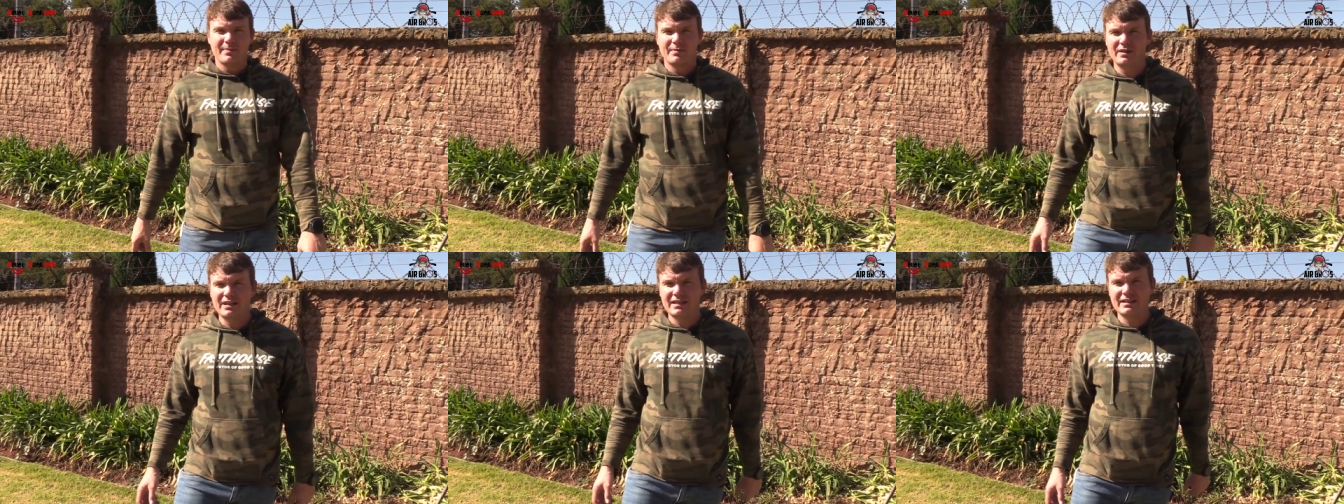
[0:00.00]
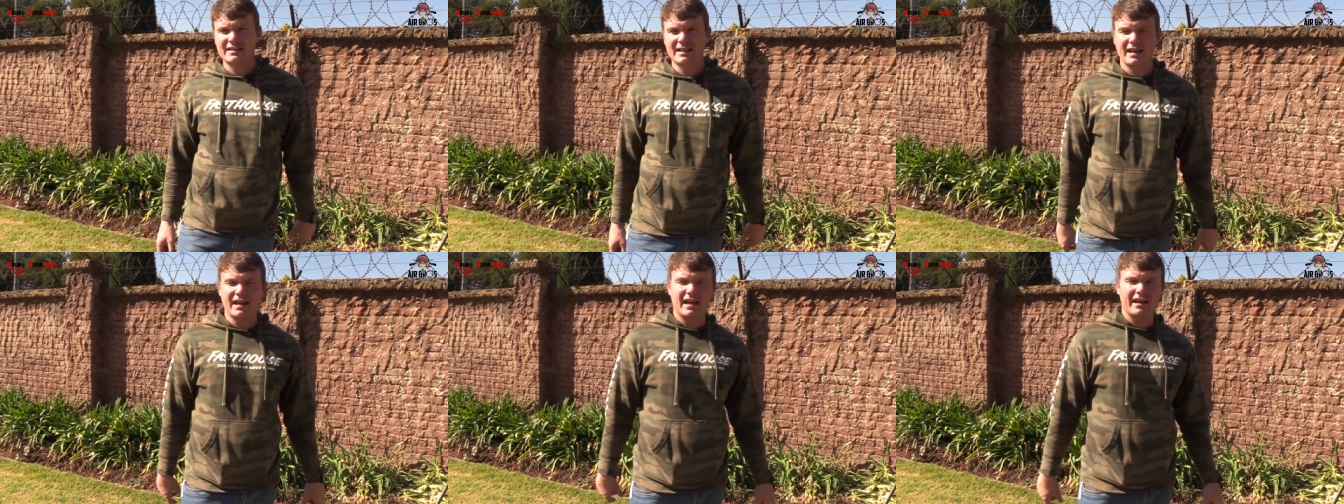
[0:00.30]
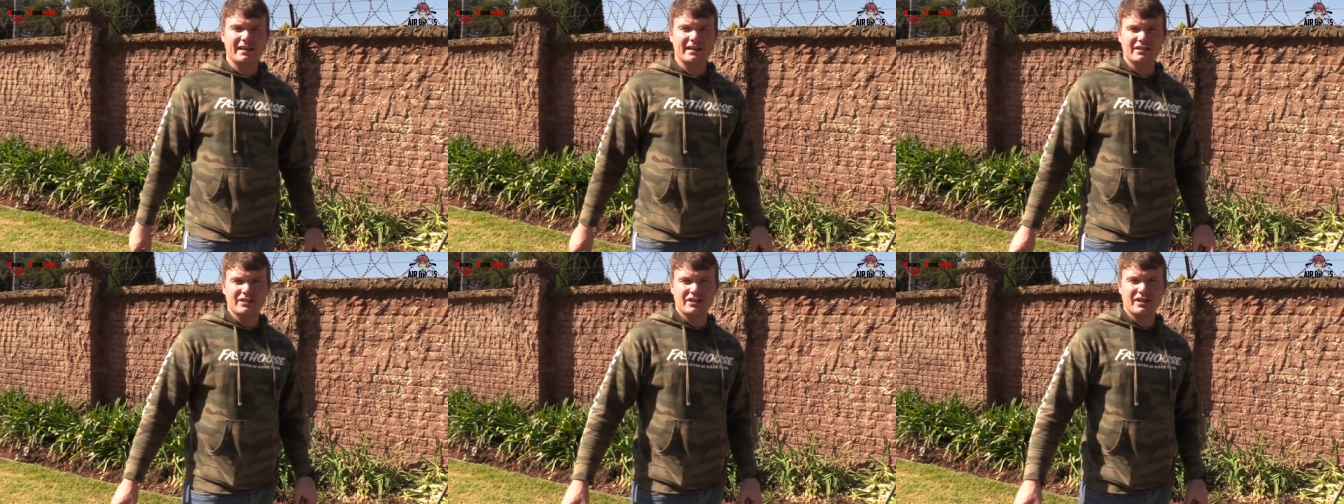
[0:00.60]
Please
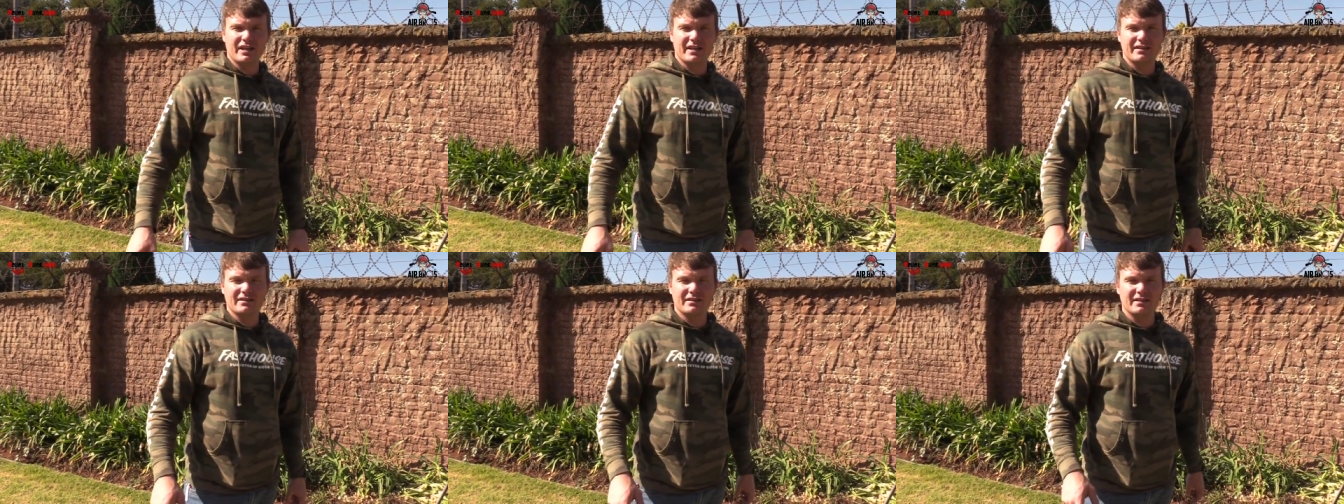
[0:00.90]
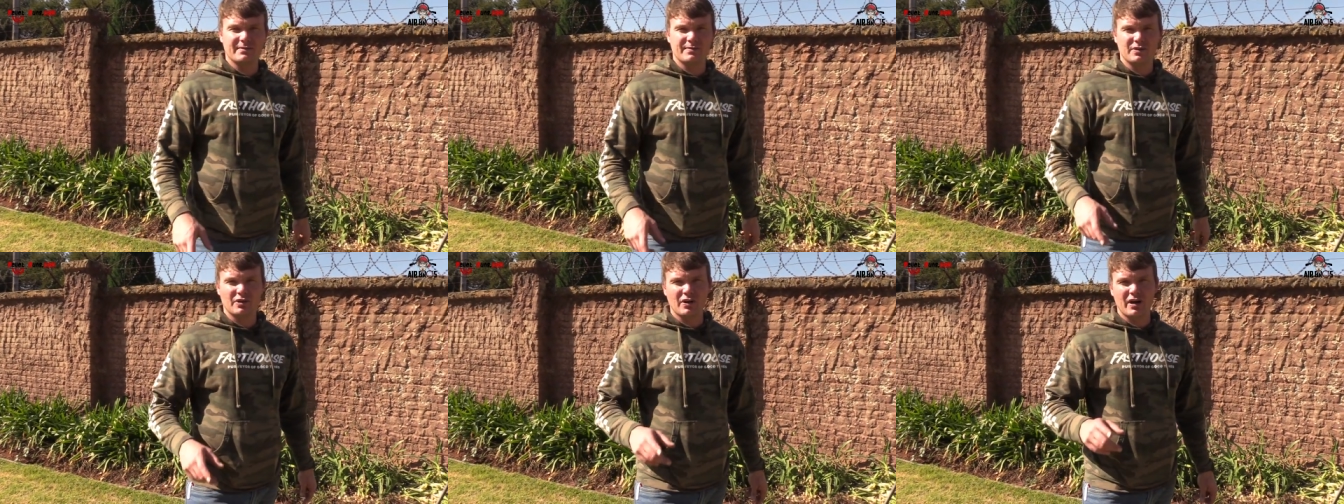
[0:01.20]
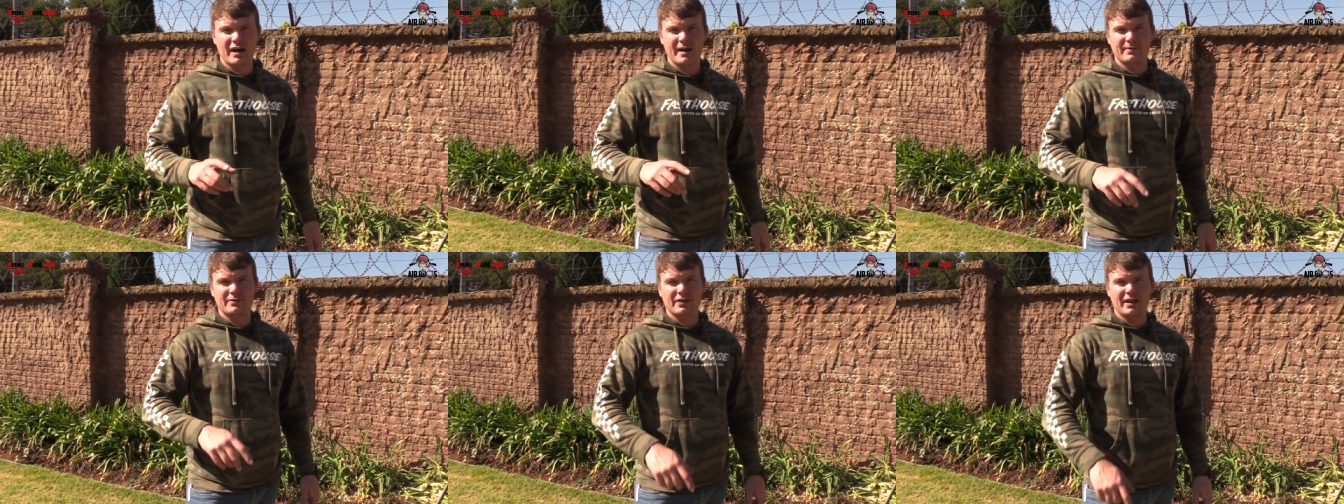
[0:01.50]
like and share and
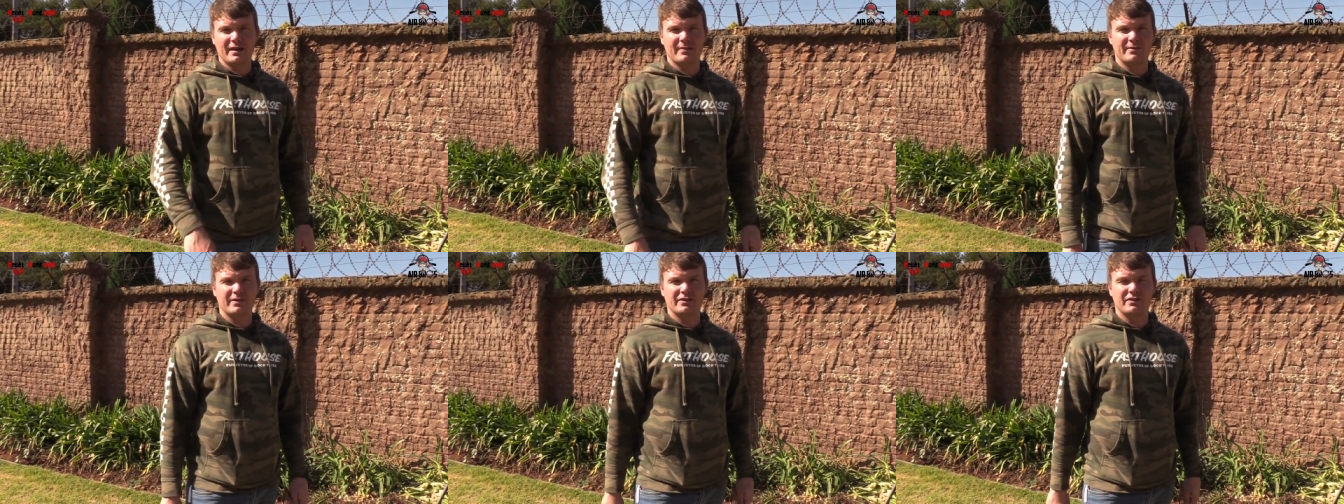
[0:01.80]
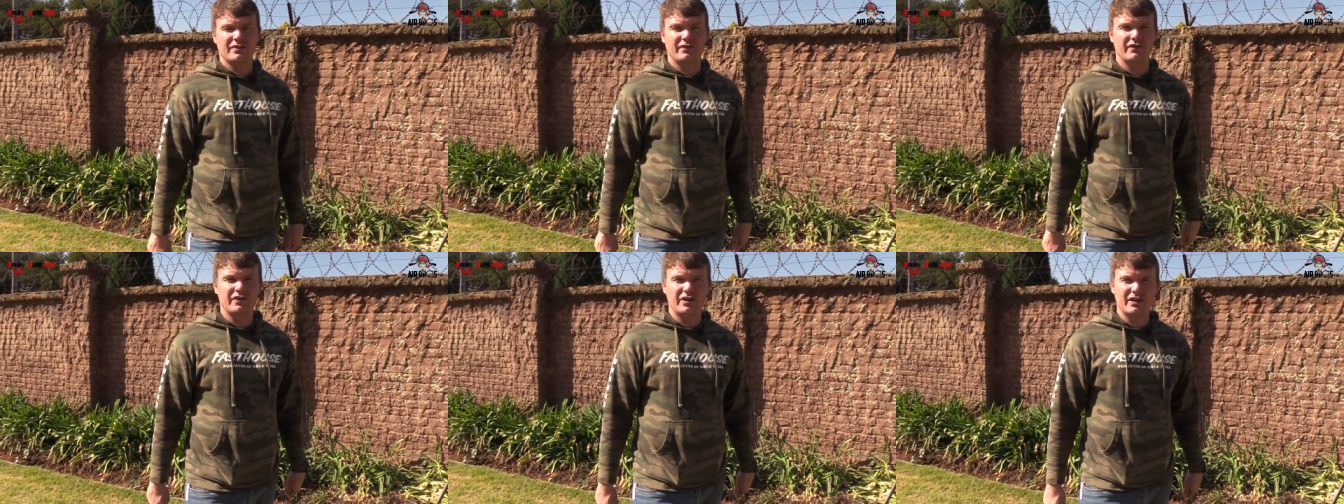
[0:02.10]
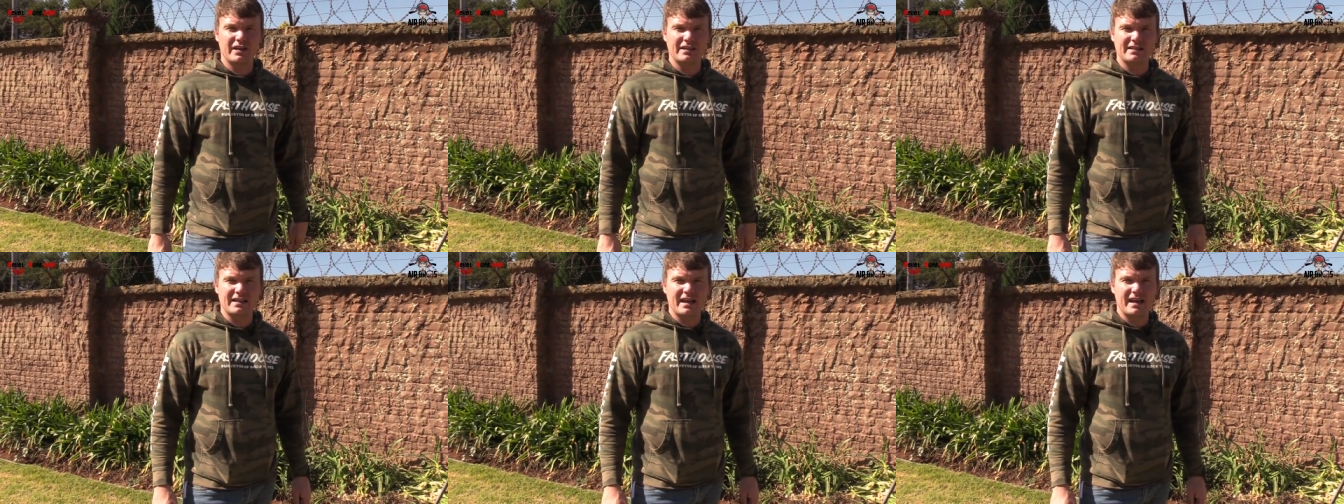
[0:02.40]
subscribe to Air Bros
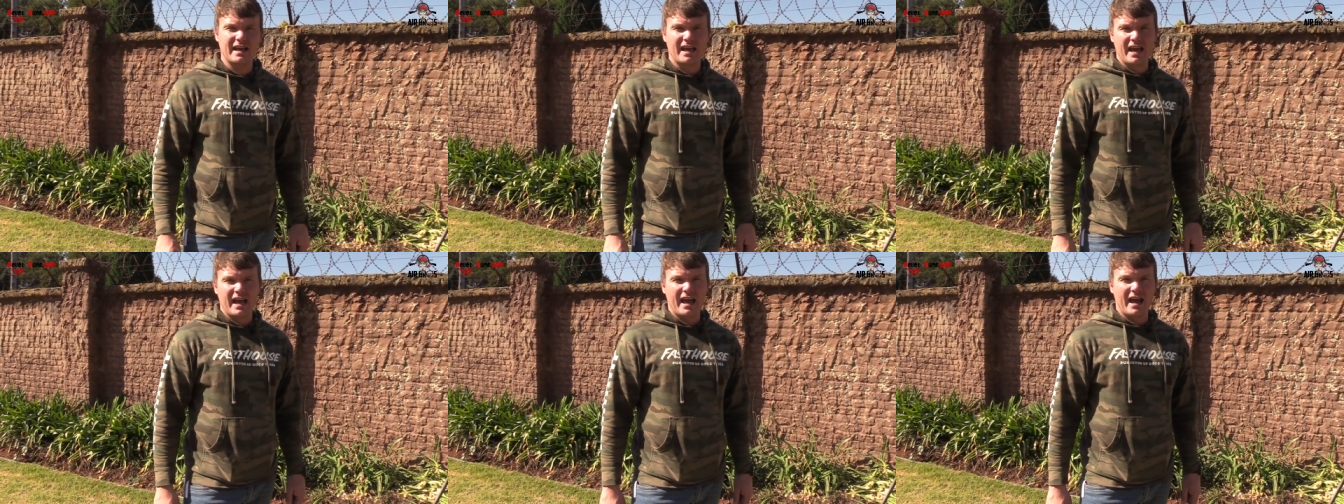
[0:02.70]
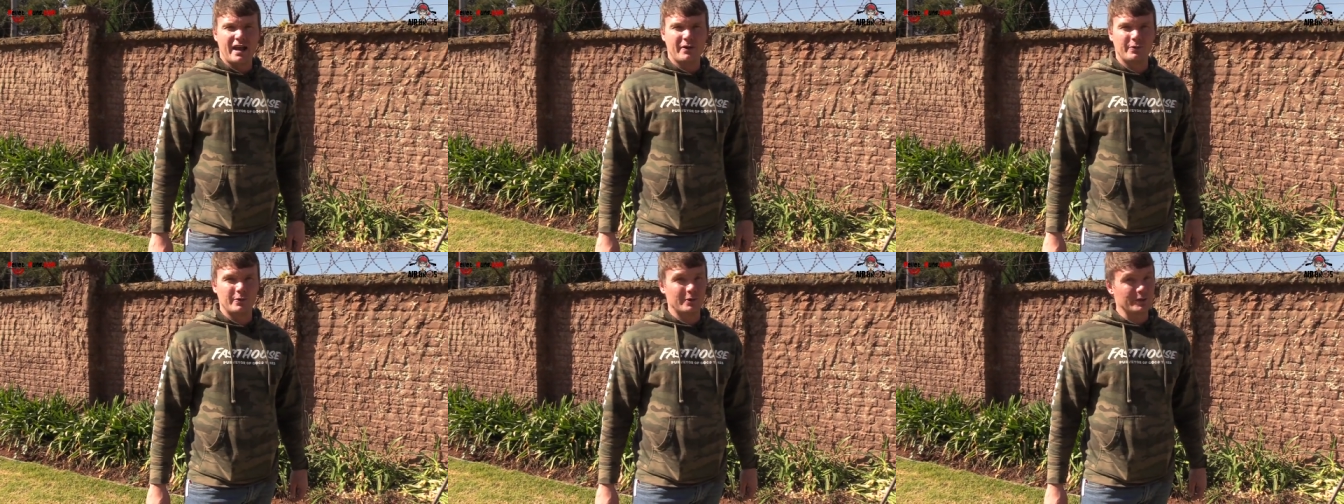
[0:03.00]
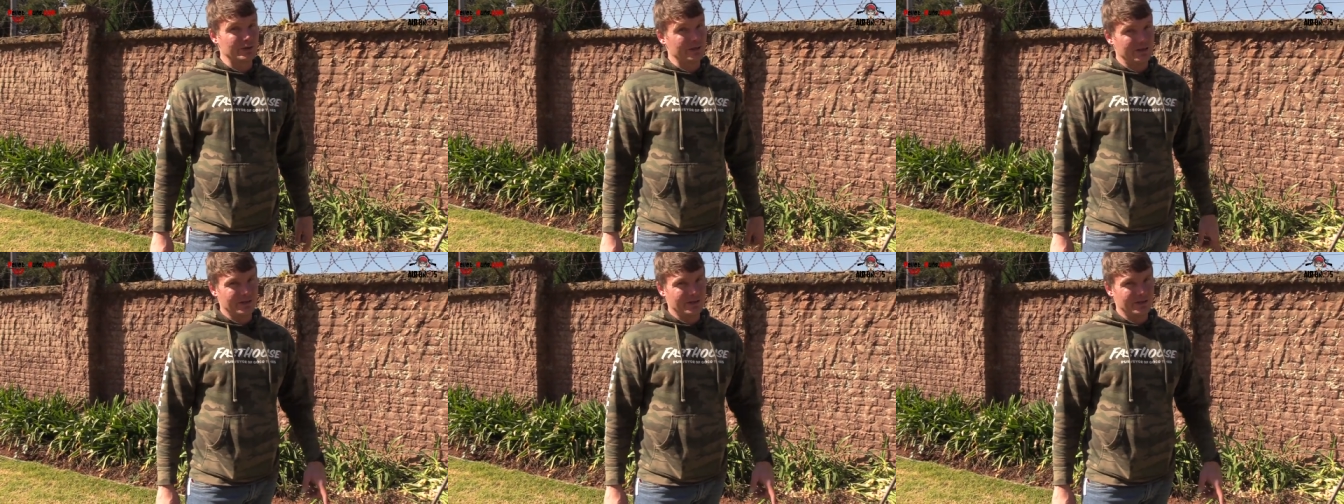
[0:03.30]
Review SA and we will